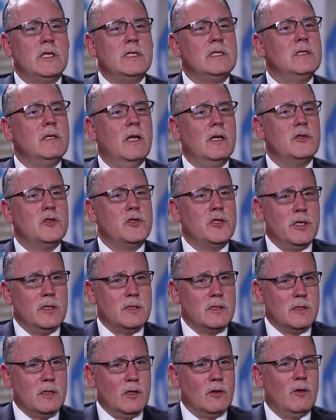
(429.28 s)
is not
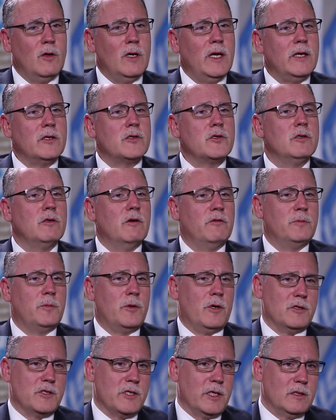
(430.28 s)
just a collection of
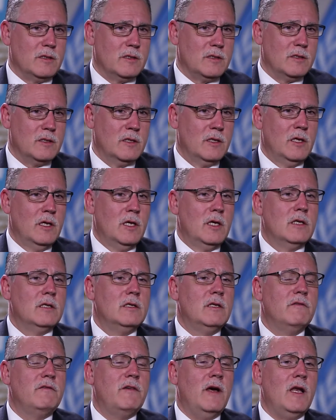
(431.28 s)
projects.
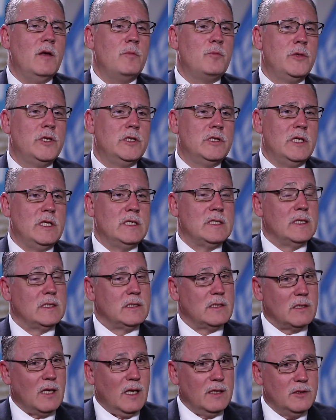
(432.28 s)
Development is a
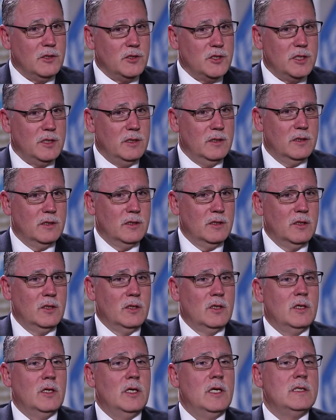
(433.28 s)
strategy,
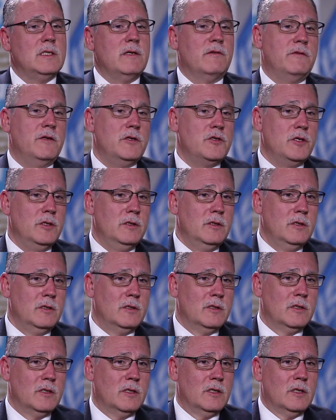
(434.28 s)
is a vision,
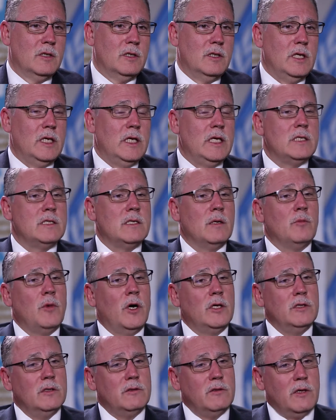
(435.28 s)
is a
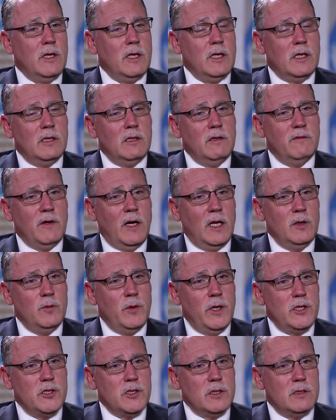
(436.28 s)
monitoring and
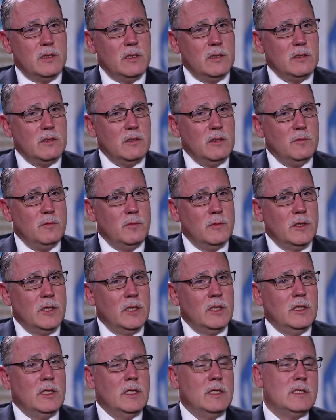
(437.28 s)
evaluation system,
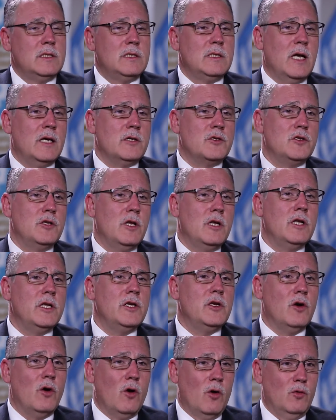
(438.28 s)
is
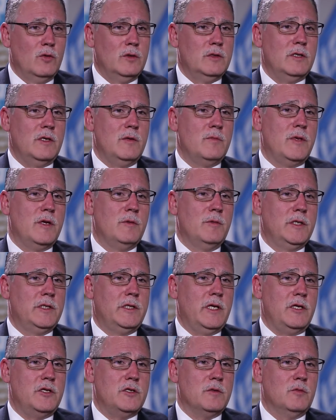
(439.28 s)
nationally owned
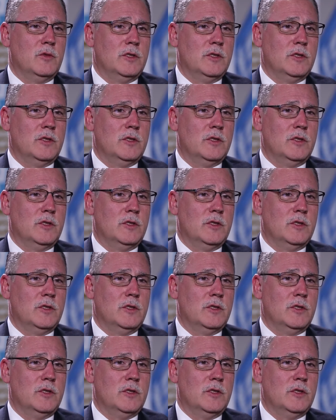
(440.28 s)
implementation